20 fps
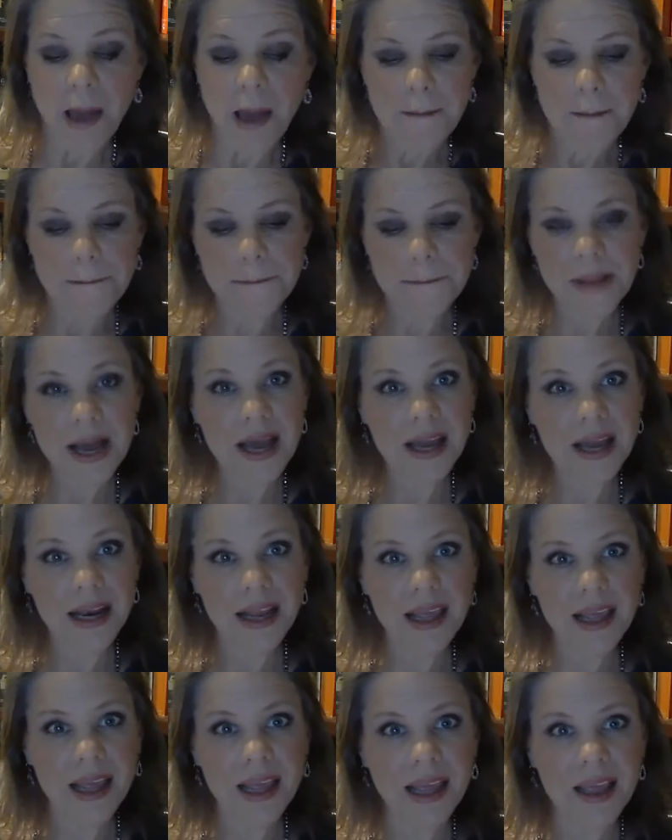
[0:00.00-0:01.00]
but
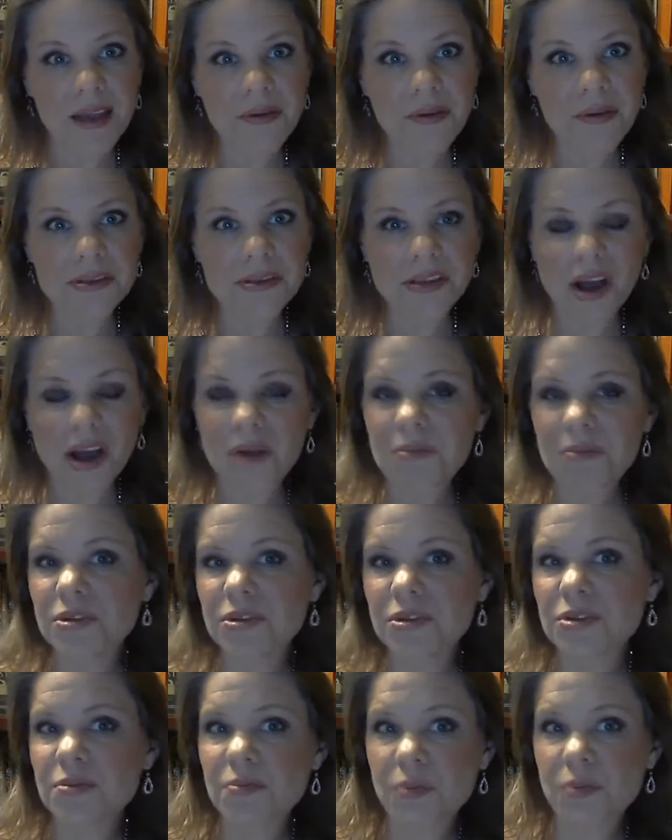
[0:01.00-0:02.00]
it was
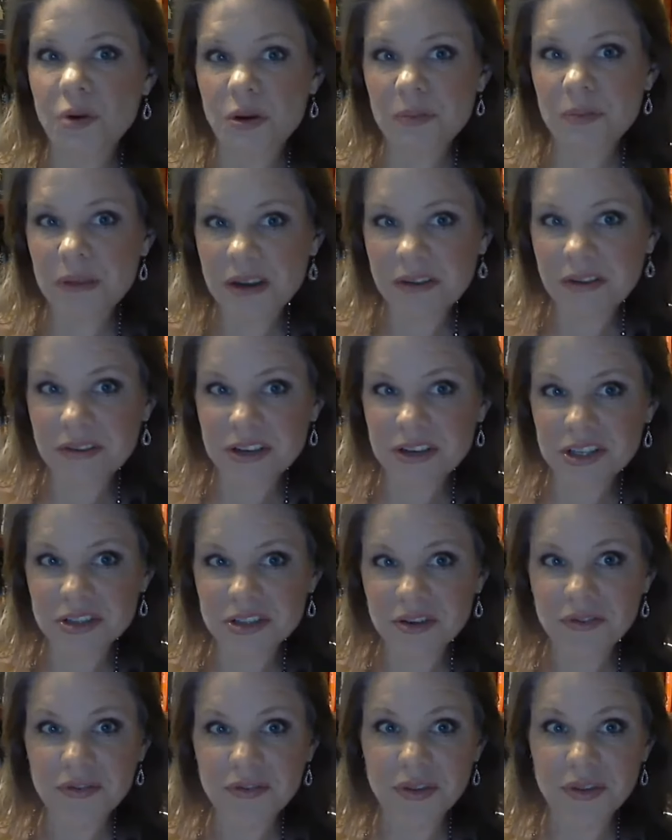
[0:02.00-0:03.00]
almost more
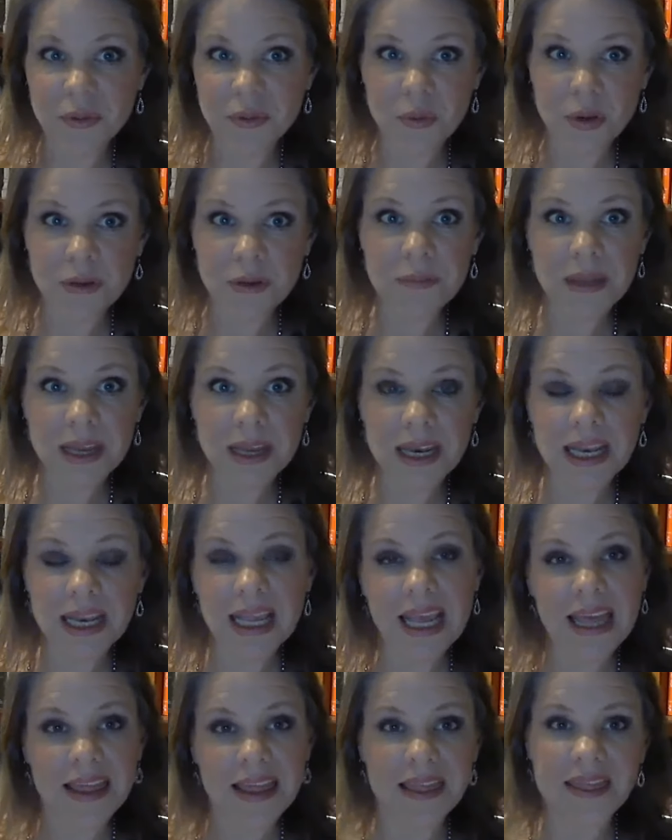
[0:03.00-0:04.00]
beneficial for the woman
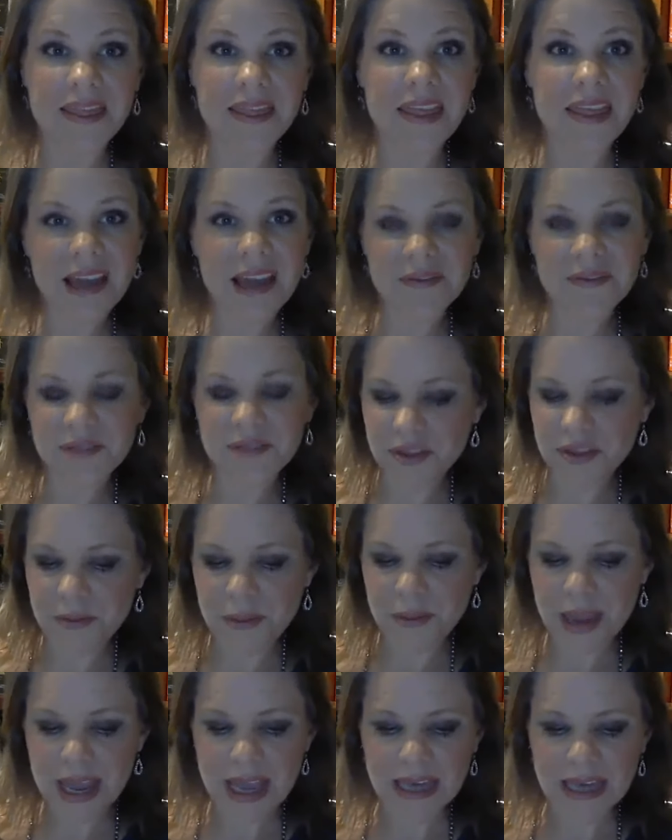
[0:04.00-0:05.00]
than for the
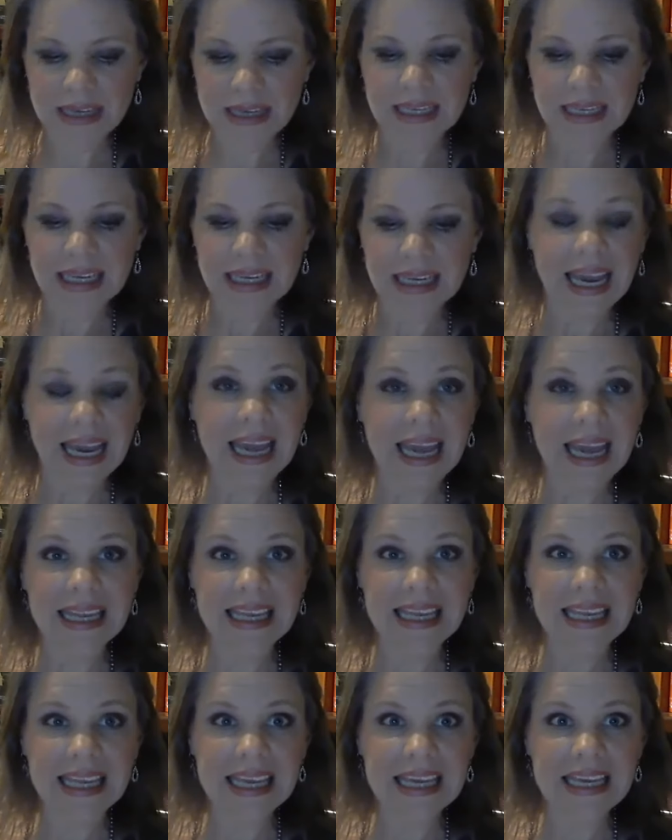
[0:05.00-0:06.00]
man. And
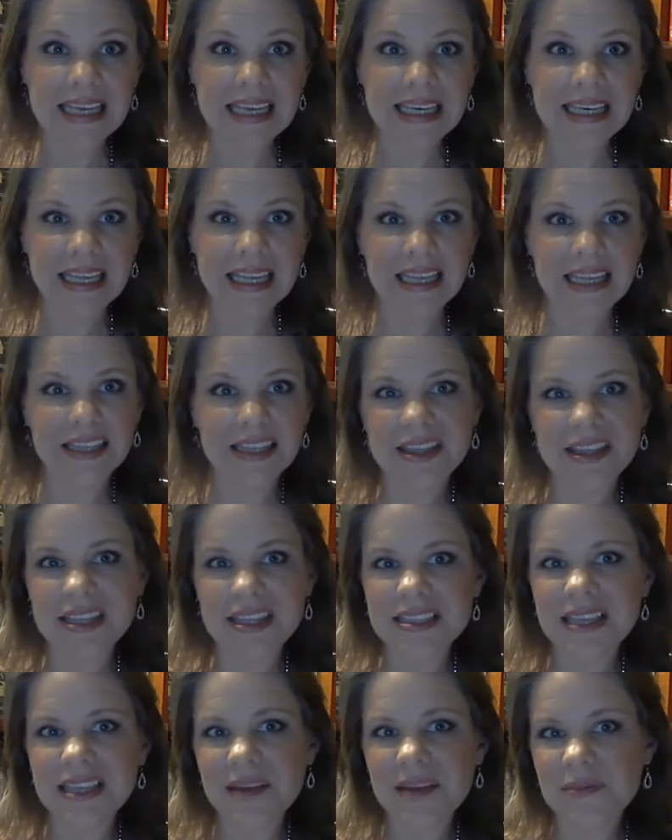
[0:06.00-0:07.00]
again,
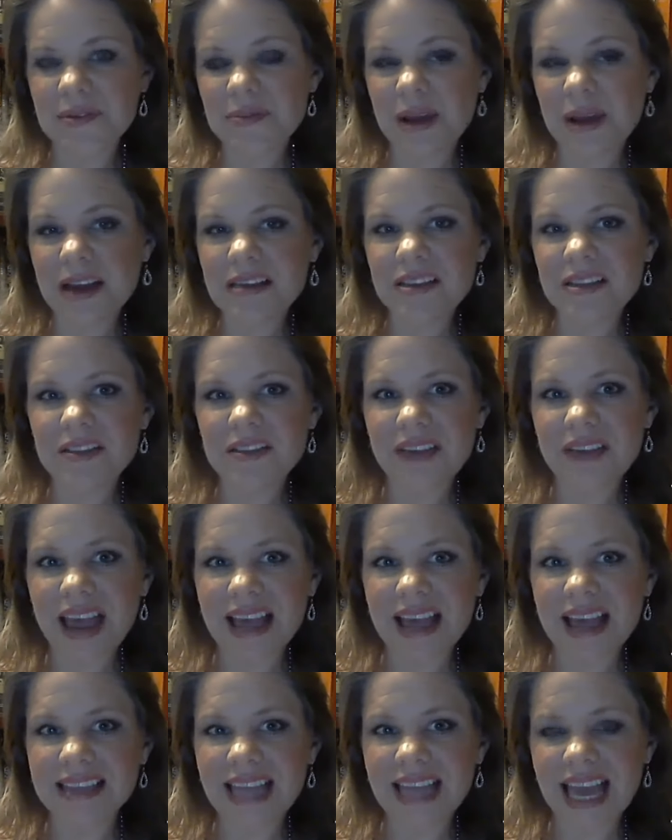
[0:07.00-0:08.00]
this comes back to the
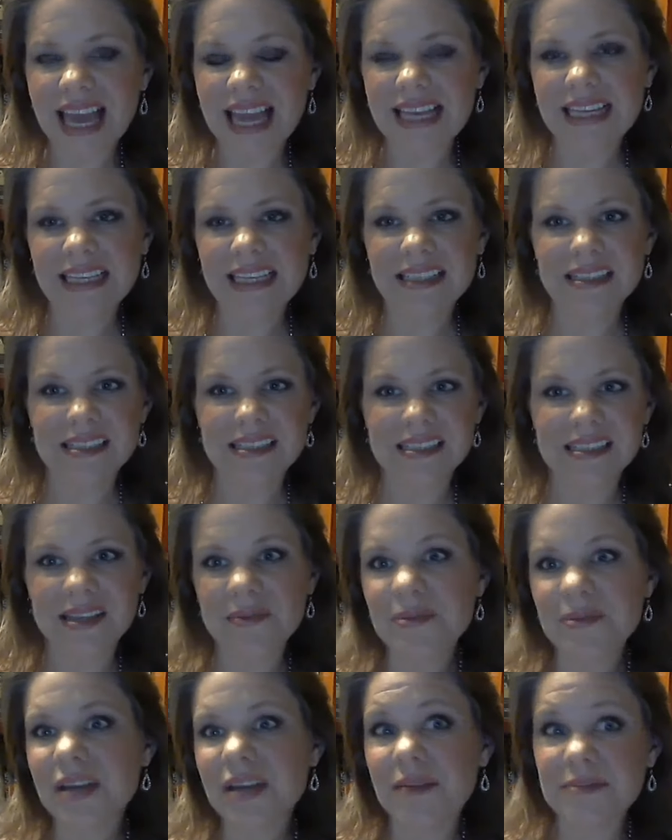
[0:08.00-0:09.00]
fact that
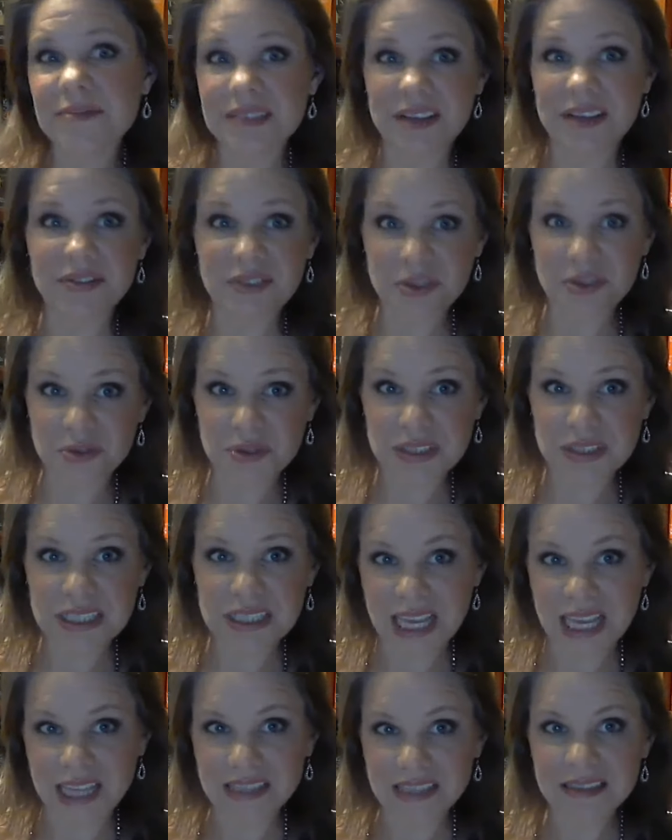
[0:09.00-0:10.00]
sometimes if you
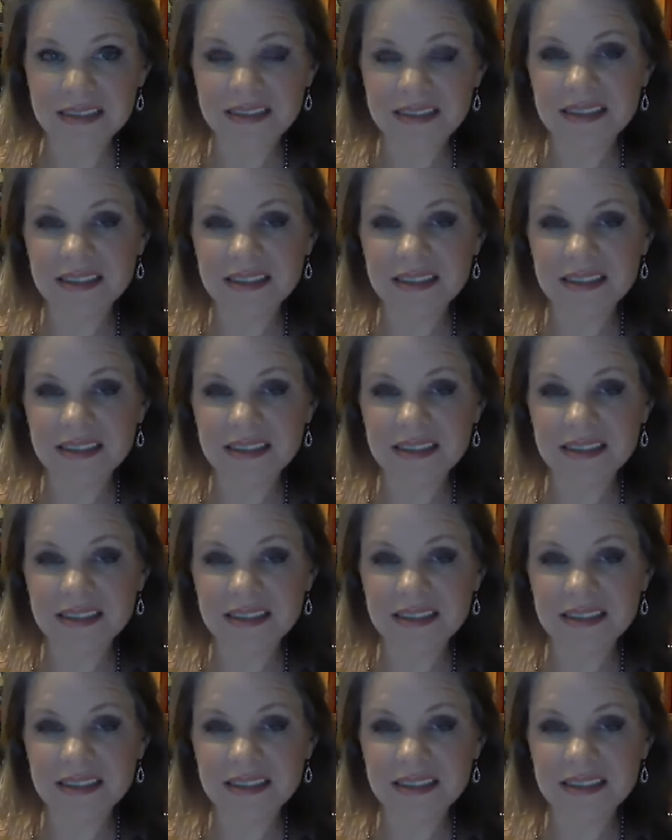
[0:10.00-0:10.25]
sin,